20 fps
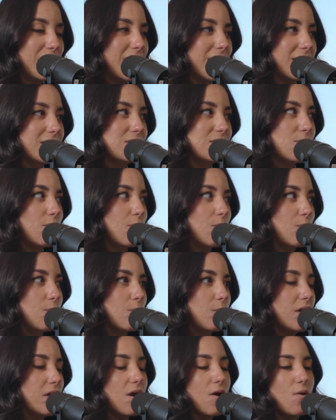Because
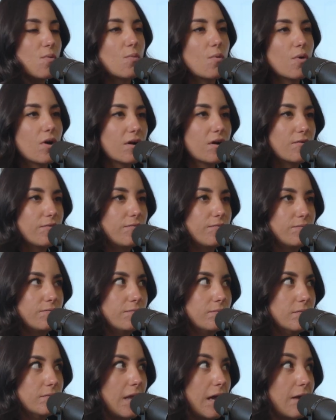we don't work
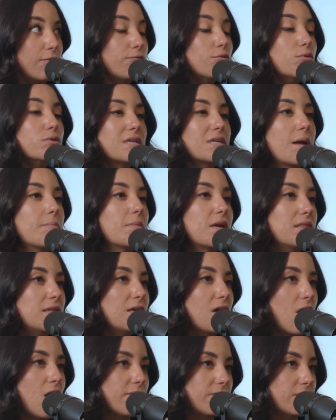like full time in
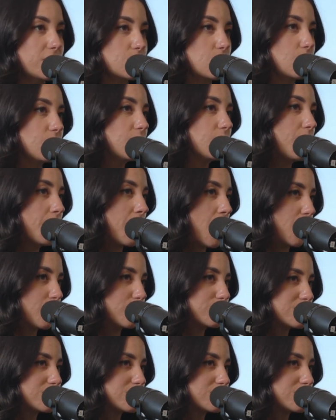the office. We're remote.